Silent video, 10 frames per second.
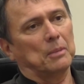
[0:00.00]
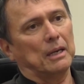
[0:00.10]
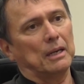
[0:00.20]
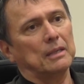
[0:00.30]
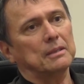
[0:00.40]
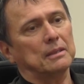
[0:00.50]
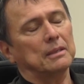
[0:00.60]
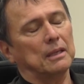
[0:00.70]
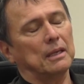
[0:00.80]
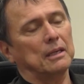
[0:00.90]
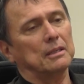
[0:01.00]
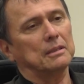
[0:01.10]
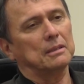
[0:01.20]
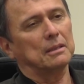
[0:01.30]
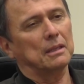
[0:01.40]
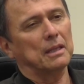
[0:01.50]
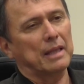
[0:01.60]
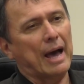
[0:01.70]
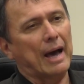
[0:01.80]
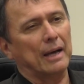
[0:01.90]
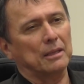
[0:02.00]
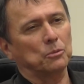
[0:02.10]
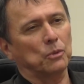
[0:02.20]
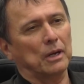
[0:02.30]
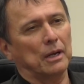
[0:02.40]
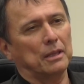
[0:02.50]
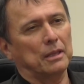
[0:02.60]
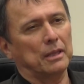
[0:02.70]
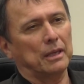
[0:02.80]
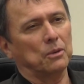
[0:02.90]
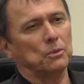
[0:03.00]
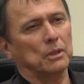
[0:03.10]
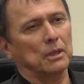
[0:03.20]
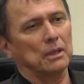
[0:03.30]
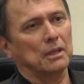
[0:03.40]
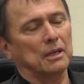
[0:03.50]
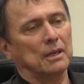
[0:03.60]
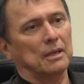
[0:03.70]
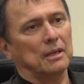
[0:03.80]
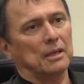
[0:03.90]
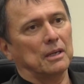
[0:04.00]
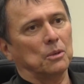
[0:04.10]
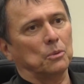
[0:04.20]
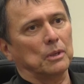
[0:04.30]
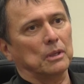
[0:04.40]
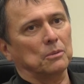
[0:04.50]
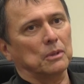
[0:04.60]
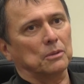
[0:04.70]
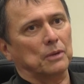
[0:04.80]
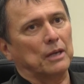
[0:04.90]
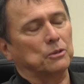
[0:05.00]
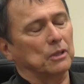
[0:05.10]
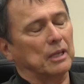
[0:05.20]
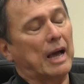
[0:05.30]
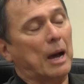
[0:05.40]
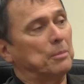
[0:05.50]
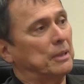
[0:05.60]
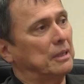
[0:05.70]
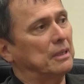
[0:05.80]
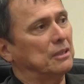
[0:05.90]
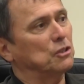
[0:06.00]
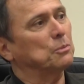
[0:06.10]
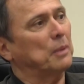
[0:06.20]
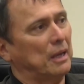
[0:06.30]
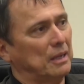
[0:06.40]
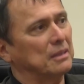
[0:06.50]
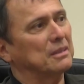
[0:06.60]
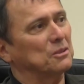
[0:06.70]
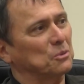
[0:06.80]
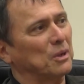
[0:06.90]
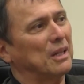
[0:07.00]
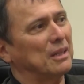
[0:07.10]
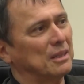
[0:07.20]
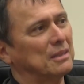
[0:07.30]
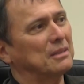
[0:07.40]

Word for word: but it is it is that what I think will will, will gradually happen in space as well.